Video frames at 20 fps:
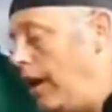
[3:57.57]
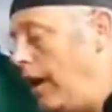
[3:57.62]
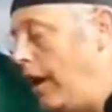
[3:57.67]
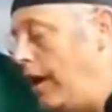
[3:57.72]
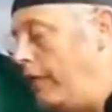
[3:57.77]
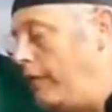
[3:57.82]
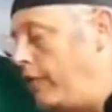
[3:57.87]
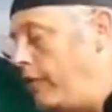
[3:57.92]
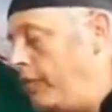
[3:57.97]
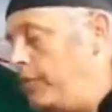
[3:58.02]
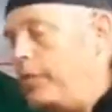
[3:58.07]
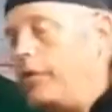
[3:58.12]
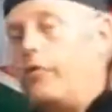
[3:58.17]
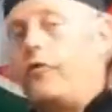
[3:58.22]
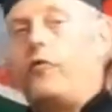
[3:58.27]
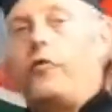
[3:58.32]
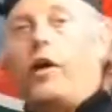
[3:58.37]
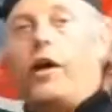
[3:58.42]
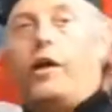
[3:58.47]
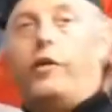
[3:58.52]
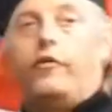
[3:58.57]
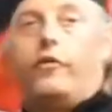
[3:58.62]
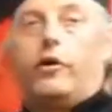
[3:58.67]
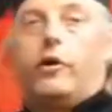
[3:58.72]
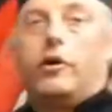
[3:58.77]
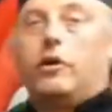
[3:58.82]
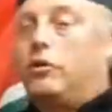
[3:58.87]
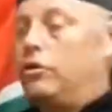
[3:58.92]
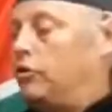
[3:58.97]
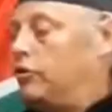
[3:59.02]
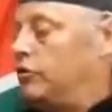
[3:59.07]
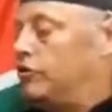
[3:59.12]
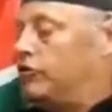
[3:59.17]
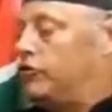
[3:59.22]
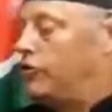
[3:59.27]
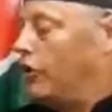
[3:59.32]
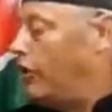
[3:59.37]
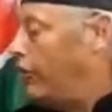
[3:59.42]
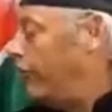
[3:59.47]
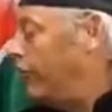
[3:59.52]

and for a bit of flavor, star